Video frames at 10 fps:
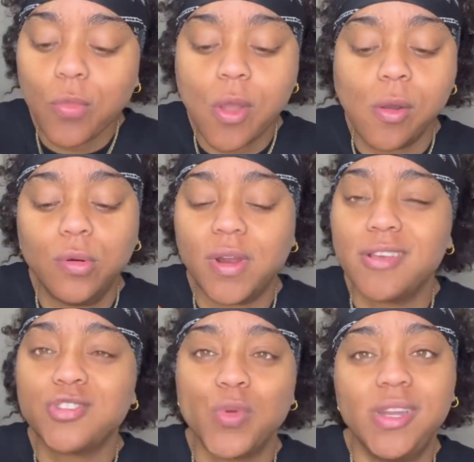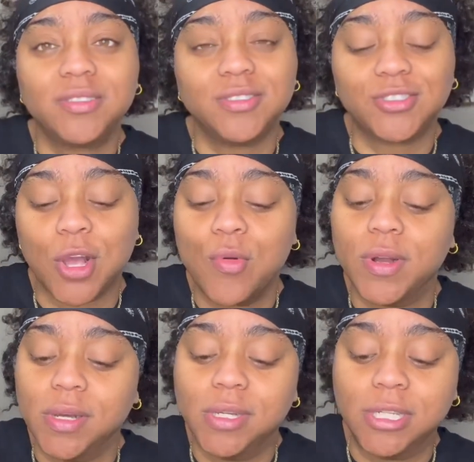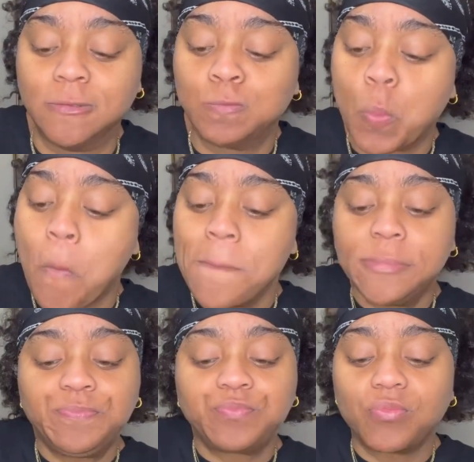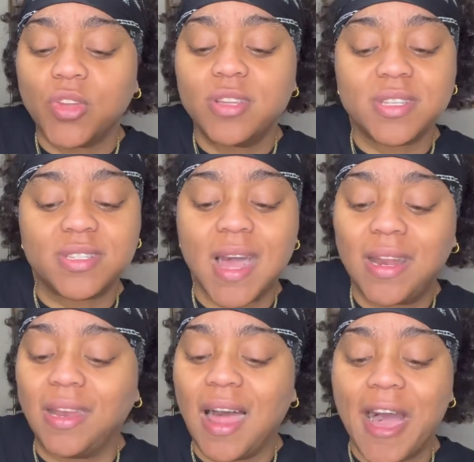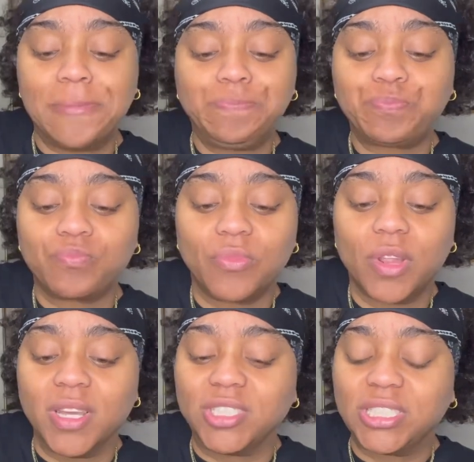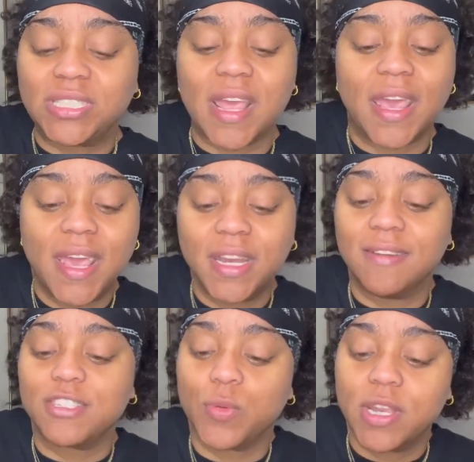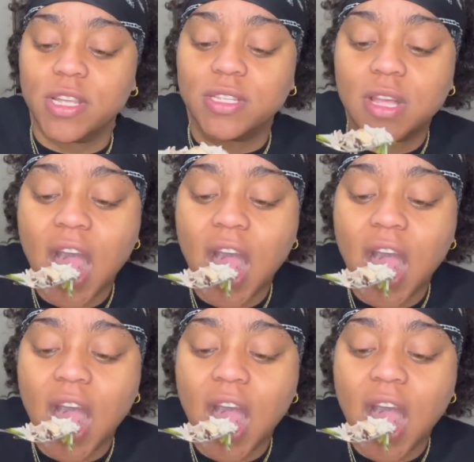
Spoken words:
Oh, that sweetness is so good. Because it's not a lot. It's just a hint of sweetness.